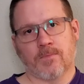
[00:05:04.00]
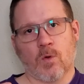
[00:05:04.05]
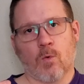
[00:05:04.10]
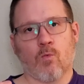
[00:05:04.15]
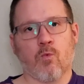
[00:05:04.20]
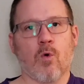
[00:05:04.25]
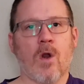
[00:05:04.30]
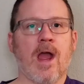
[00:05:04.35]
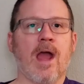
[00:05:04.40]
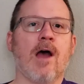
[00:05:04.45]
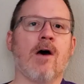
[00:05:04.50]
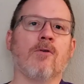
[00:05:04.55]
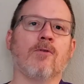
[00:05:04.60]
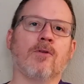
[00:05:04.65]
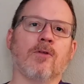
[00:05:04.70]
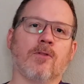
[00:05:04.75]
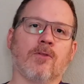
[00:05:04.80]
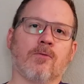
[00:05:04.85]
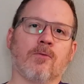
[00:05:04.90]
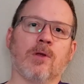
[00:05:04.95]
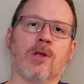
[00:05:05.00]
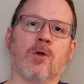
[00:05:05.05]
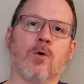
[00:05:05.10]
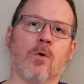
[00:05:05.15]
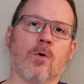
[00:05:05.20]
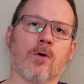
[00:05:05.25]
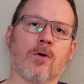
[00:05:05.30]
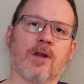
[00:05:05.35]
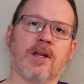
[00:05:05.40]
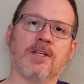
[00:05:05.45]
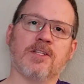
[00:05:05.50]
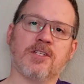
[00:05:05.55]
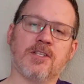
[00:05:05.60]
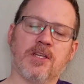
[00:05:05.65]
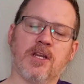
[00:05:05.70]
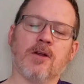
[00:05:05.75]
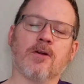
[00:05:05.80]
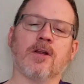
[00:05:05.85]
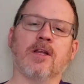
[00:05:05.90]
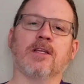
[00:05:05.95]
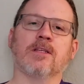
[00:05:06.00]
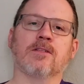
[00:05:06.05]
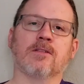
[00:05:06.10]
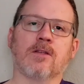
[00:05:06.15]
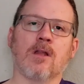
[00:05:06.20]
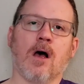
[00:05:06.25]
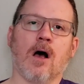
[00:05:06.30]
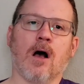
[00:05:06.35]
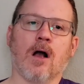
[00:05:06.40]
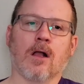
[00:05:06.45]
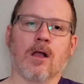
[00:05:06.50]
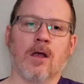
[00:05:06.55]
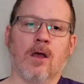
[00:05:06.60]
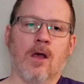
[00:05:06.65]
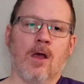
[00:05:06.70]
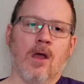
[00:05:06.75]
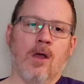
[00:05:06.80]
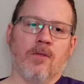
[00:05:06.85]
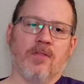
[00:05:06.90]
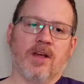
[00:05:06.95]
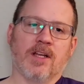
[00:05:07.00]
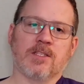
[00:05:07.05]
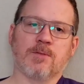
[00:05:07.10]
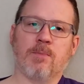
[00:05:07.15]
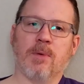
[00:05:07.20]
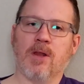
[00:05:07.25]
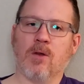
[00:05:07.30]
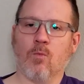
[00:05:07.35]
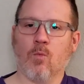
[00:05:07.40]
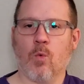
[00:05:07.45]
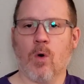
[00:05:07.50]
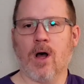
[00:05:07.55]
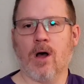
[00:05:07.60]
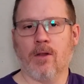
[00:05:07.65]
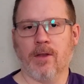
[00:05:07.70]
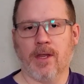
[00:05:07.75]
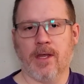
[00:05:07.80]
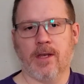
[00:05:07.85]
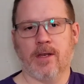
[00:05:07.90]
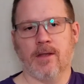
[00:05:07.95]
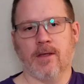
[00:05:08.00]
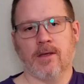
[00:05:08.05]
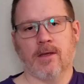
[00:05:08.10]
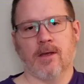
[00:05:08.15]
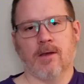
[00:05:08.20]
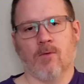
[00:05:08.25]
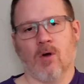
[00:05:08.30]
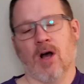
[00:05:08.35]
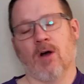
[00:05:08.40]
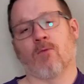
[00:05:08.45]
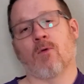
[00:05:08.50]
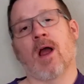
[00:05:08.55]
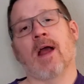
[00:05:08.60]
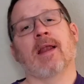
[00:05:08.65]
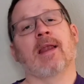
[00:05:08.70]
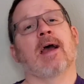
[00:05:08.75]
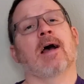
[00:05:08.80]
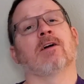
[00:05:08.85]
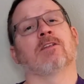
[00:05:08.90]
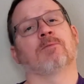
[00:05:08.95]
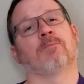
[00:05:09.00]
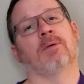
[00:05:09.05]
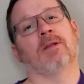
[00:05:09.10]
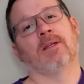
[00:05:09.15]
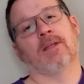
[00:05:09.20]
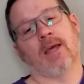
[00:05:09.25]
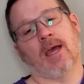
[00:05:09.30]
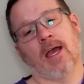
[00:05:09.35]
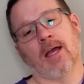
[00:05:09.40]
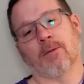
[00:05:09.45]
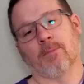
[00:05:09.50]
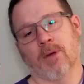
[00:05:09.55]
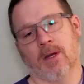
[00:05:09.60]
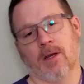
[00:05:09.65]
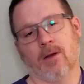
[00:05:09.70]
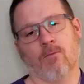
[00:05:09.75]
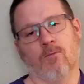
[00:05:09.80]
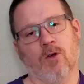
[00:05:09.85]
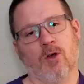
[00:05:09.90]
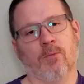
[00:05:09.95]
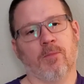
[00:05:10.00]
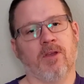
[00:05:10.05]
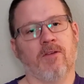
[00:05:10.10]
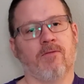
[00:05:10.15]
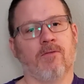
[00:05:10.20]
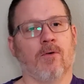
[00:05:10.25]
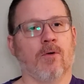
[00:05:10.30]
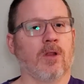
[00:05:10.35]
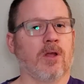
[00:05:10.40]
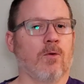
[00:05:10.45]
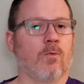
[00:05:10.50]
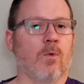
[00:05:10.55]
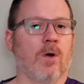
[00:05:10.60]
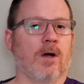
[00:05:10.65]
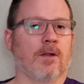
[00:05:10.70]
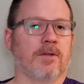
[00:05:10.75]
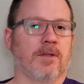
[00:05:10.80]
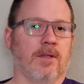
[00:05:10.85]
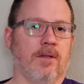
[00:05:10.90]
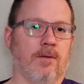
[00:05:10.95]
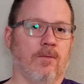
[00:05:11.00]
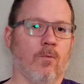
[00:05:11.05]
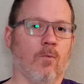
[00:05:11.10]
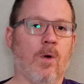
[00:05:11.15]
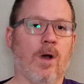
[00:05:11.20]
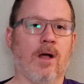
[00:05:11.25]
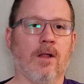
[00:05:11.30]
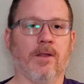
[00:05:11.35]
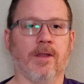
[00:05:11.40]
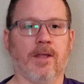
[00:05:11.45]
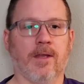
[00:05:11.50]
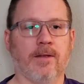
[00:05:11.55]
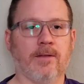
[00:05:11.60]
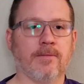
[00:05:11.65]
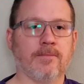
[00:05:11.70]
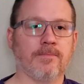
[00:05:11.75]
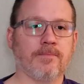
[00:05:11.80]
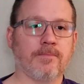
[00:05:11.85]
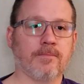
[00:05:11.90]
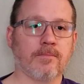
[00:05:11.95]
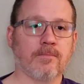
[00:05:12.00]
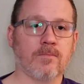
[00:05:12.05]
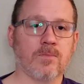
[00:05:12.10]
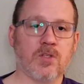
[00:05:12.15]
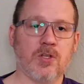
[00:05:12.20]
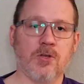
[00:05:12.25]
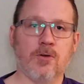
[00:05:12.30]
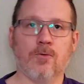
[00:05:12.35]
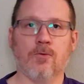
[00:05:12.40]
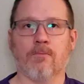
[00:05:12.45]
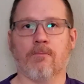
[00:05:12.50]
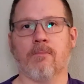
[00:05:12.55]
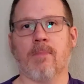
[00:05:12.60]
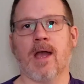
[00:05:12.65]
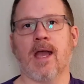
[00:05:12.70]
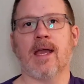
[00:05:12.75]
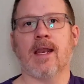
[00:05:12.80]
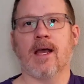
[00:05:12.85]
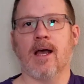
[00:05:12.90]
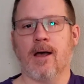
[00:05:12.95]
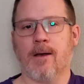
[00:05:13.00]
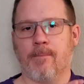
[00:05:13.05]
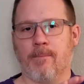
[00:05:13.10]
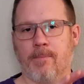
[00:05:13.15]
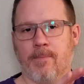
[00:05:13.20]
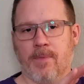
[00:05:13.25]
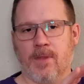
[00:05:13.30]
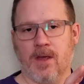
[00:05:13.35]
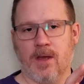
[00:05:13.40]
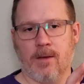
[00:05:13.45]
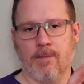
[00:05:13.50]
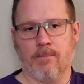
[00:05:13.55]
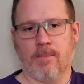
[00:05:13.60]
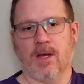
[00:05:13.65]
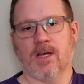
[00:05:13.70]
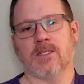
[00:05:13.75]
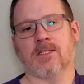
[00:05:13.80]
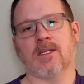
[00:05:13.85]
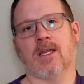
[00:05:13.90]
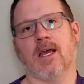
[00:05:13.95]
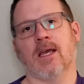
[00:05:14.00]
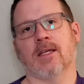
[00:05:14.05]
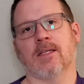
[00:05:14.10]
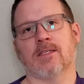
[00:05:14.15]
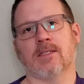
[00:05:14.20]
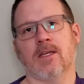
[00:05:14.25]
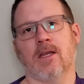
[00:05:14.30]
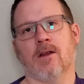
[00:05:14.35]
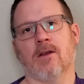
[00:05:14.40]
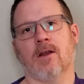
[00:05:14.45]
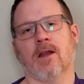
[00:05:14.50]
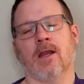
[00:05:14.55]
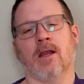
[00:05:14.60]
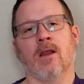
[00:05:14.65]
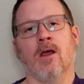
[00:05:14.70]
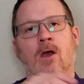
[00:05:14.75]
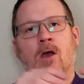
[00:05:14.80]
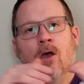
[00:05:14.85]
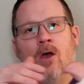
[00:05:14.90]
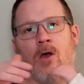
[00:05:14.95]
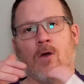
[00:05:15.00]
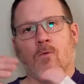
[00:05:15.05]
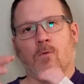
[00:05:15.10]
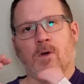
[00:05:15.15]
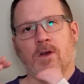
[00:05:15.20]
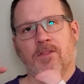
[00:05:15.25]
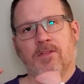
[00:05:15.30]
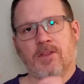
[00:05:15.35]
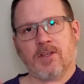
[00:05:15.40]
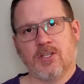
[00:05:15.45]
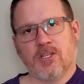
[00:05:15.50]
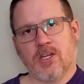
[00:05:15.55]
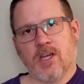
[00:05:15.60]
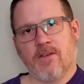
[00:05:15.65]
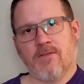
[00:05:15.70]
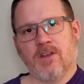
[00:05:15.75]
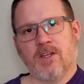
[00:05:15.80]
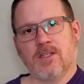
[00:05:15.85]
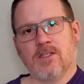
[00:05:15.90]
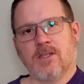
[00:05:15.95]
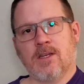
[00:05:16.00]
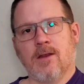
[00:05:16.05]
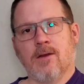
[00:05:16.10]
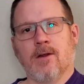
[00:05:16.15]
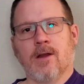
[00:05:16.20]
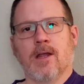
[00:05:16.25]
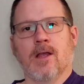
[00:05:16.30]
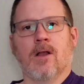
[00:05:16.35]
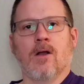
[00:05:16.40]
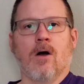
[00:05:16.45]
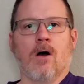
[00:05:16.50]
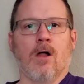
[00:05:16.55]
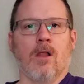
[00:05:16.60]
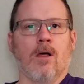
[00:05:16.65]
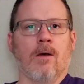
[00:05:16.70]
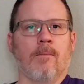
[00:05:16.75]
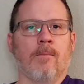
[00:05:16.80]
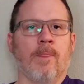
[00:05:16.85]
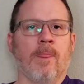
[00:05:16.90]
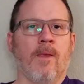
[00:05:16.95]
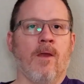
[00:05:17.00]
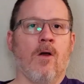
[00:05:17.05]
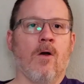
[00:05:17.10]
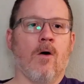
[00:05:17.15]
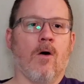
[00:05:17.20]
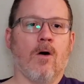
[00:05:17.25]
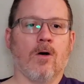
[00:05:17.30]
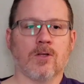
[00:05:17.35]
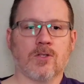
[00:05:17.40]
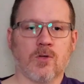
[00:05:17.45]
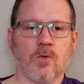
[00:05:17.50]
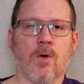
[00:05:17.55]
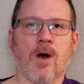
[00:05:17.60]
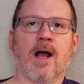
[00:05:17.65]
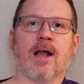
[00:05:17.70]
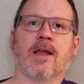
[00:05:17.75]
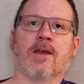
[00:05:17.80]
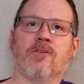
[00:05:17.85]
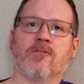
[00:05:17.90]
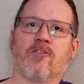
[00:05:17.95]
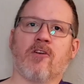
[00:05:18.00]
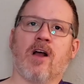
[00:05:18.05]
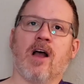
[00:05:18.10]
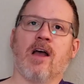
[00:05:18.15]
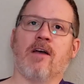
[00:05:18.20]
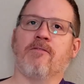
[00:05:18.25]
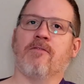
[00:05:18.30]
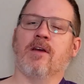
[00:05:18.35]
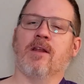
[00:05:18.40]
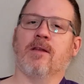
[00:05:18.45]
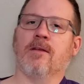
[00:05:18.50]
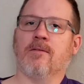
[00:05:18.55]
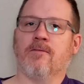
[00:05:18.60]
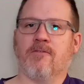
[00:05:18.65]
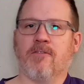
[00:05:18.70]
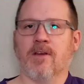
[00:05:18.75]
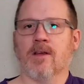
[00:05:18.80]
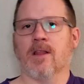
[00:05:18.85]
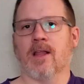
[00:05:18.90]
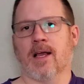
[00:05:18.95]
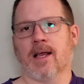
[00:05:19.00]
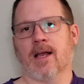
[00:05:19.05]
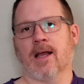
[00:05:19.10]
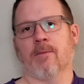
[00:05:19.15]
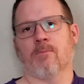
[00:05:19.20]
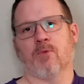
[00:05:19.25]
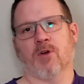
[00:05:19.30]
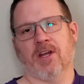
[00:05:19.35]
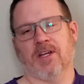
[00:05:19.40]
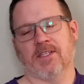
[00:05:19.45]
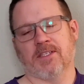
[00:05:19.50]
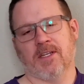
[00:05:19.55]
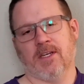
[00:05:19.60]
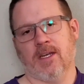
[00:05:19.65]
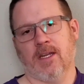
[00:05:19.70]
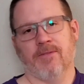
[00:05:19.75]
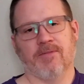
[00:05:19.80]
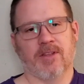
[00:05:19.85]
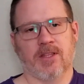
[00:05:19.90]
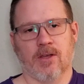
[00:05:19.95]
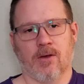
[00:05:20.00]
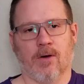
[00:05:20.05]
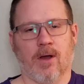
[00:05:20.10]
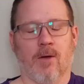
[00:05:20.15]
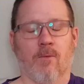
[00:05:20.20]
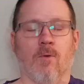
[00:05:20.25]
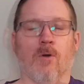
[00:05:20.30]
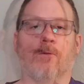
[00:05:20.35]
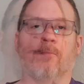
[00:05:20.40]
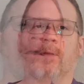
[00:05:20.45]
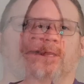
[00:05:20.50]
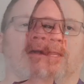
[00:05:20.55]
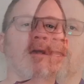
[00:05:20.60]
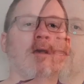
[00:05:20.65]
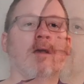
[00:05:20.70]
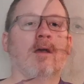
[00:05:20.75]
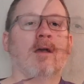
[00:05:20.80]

round 3/4 inch steering stock that's been welded. Well, right now it's been tacked, but it will be fully welded to mate up the Mustang steering with the Chevy steering column, also I can drive and feel like I'm racing even though I won't be.